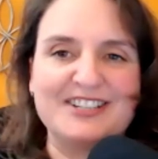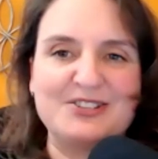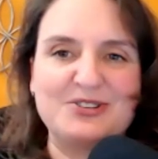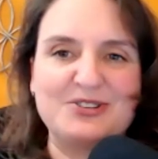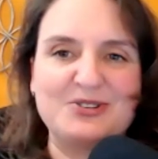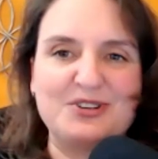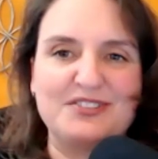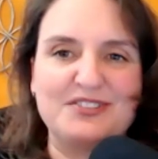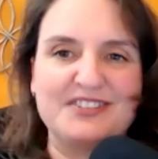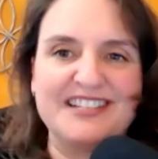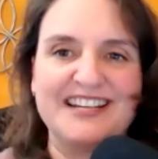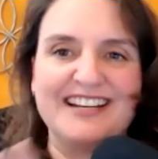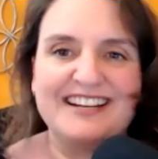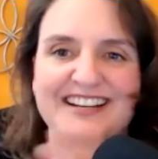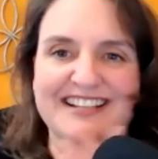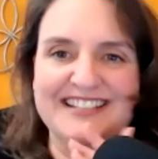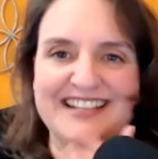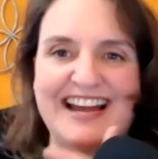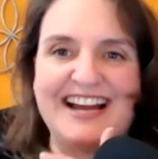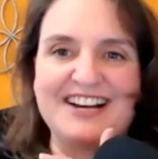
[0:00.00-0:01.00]
so you could have seen it
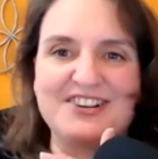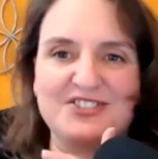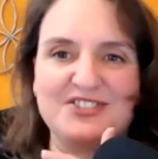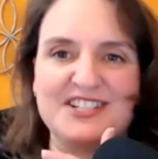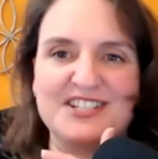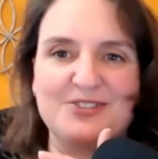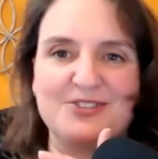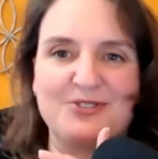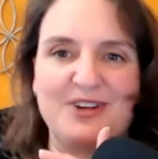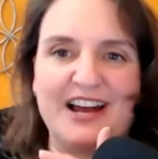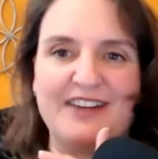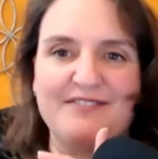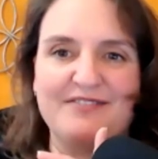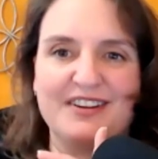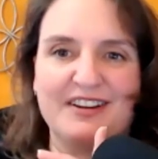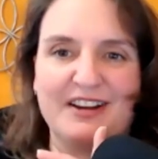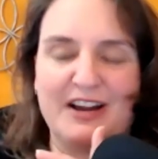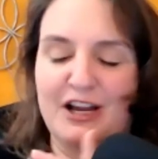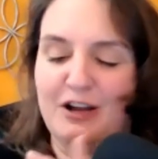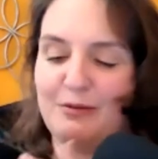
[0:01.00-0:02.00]
because I actually still have the
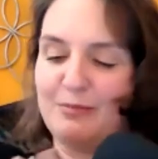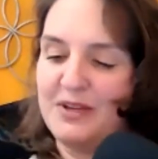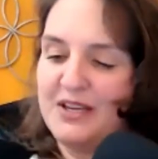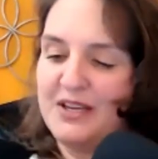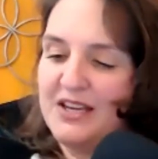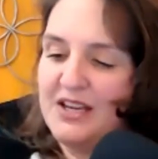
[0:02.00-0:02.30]
cup